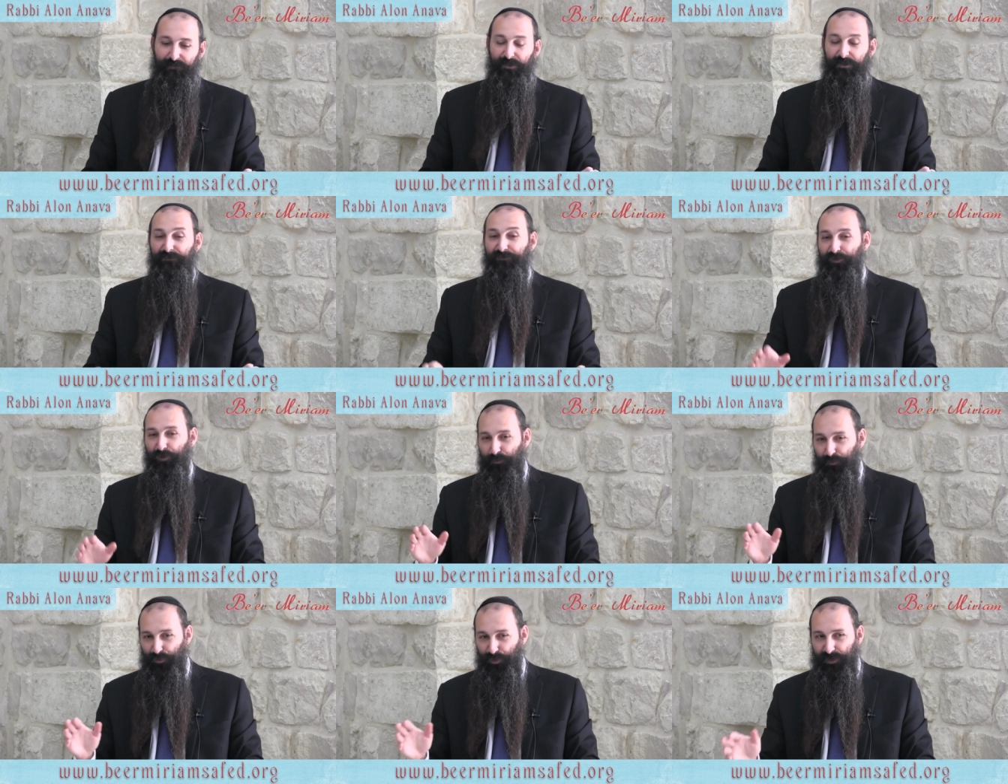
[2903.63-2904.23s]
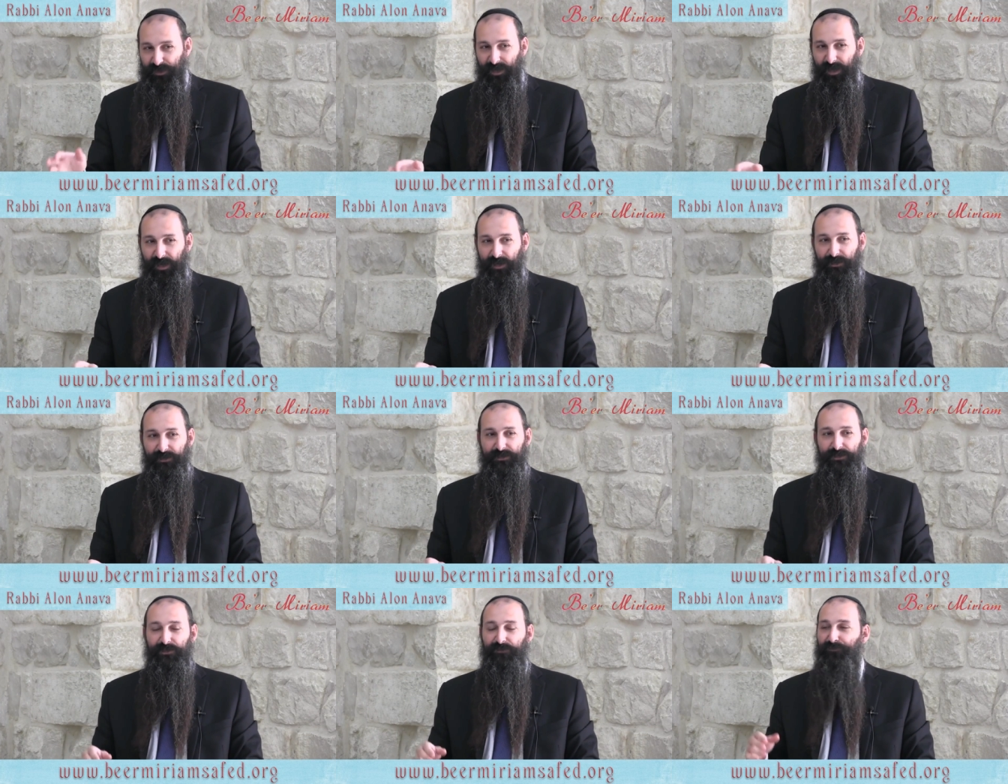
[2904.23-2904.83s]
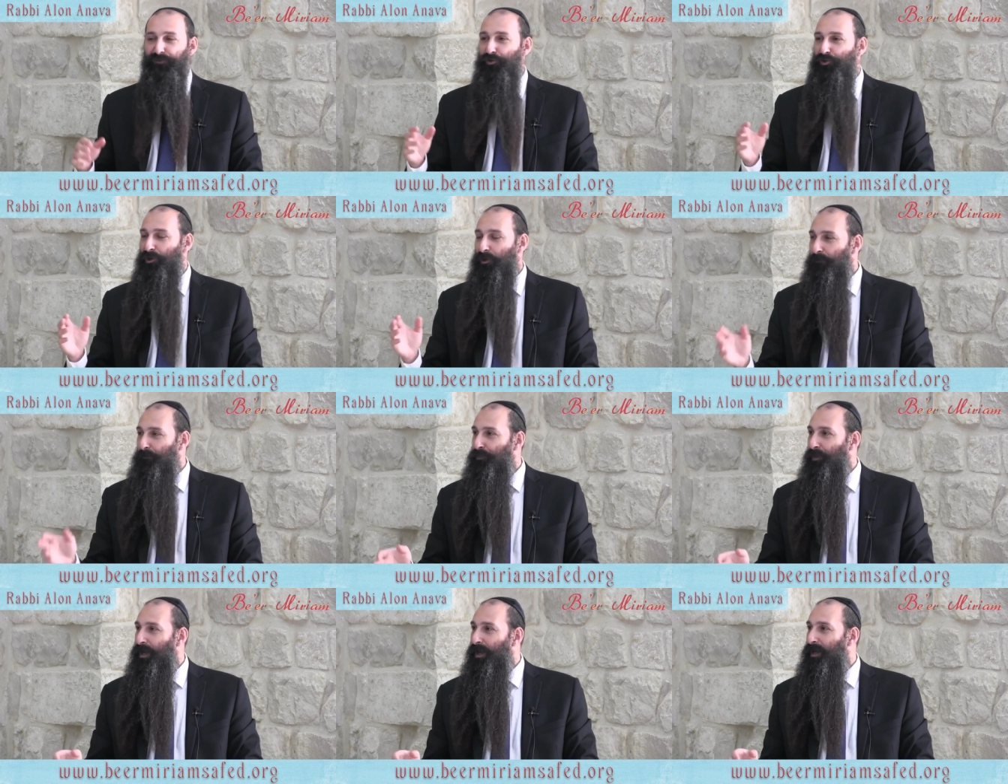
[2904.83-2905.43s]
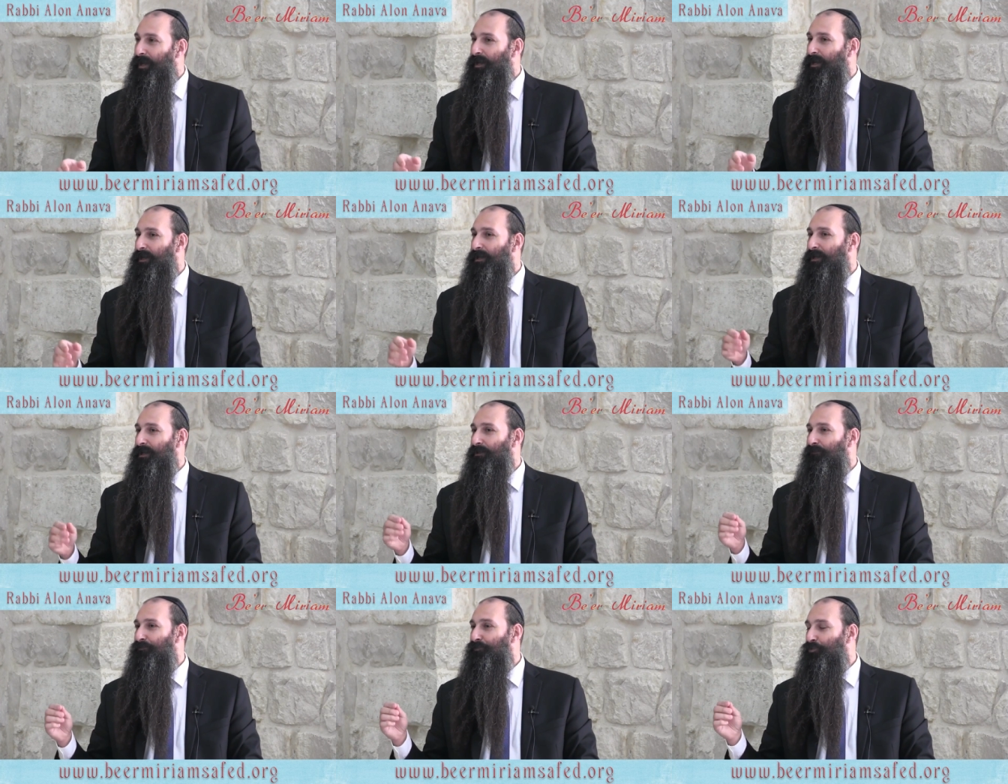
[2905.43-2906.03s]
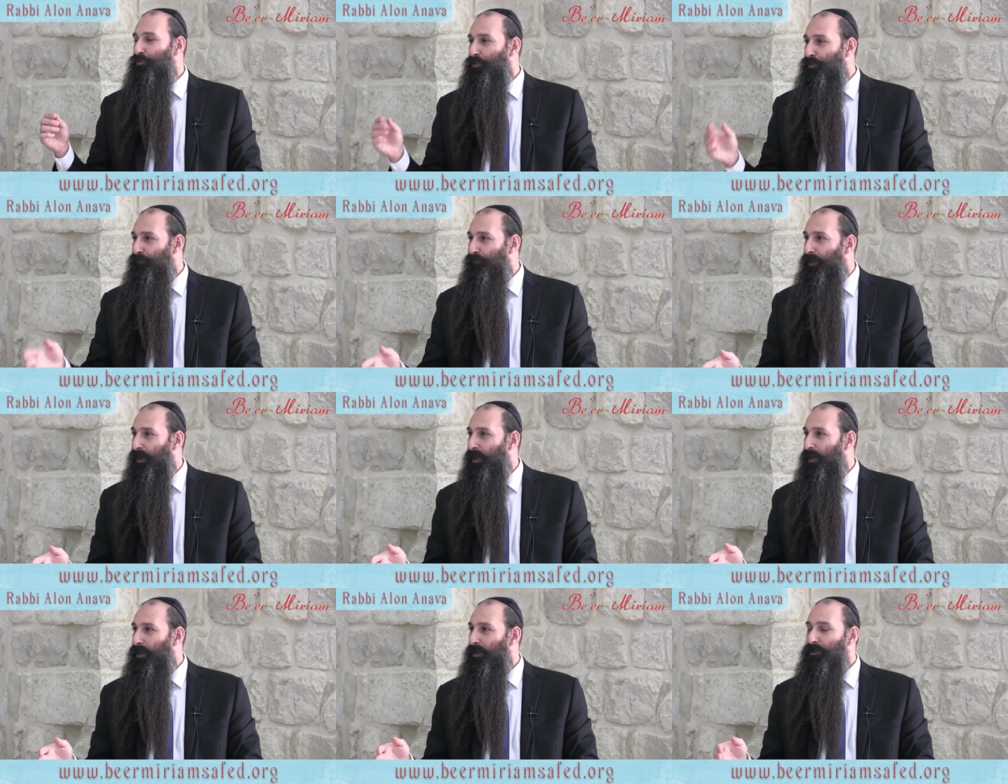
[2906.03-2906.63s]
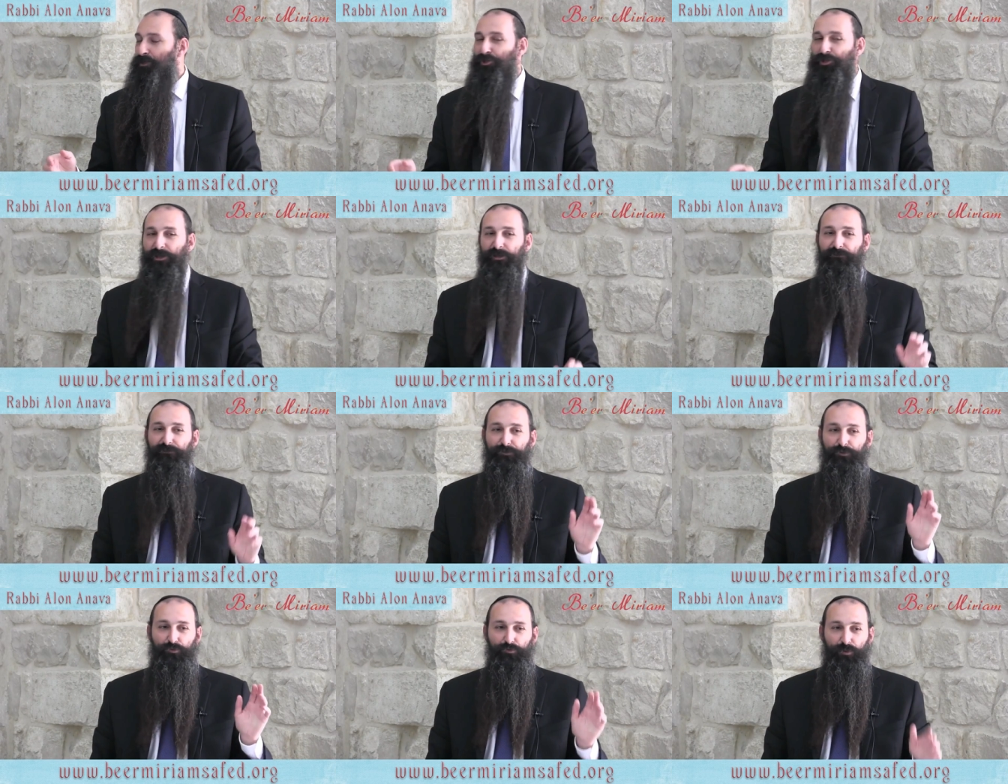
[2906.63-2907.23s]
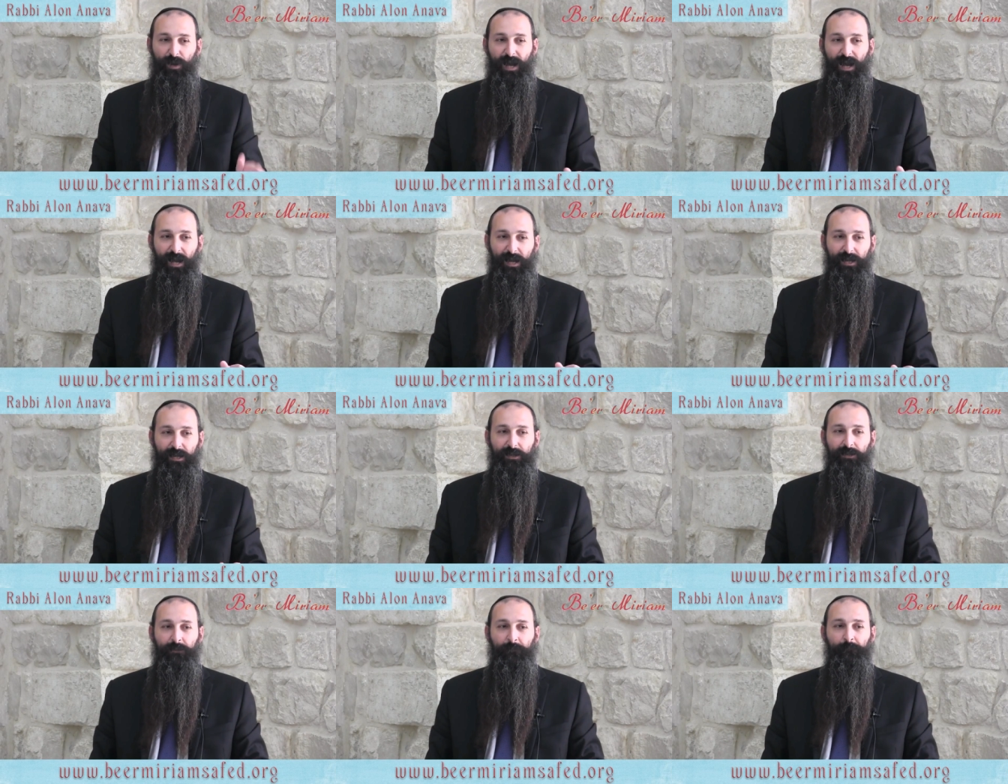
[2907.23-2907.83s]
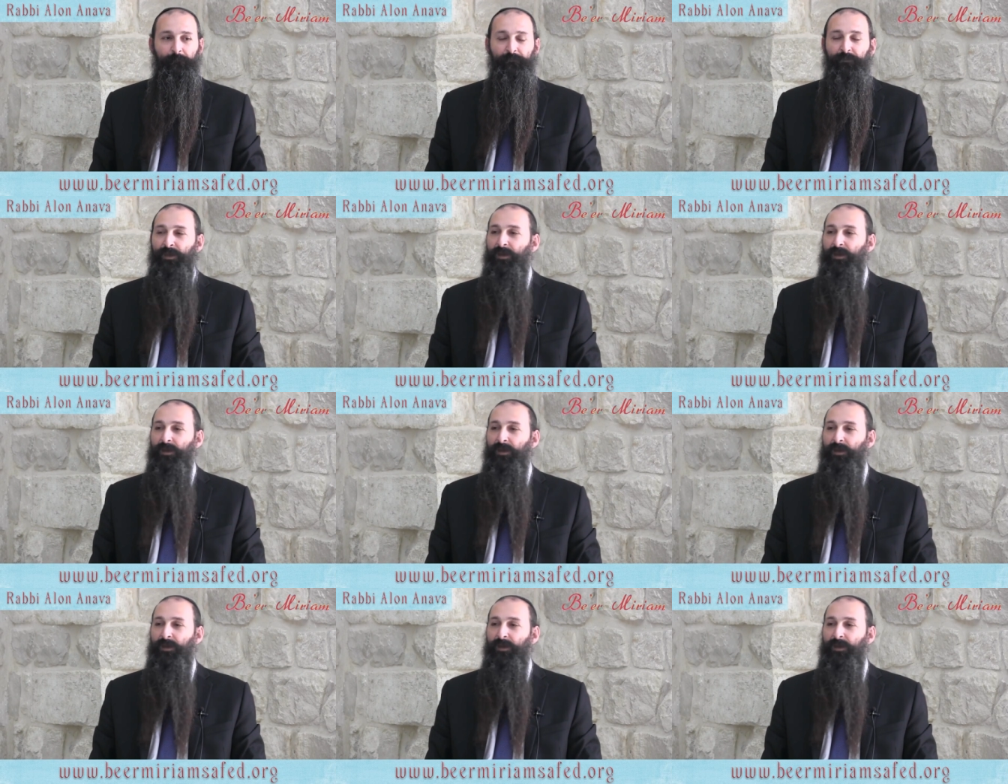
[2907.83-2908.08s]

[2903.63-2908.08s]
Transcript: If you protest, if you complain, if you kvetch, if you whine,